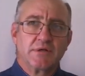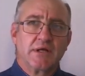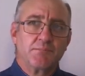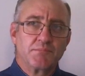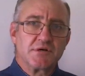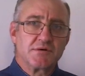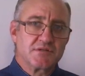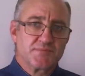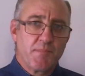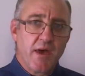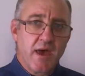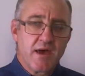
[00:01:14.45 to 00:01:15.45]
deep
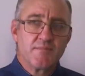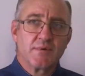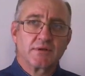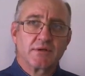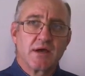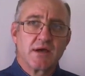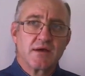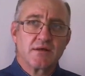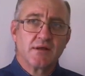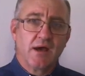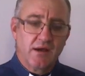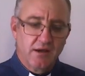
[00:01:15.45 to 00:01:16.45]
despair, but
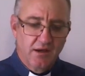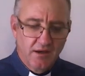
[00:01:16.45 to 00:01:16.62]
they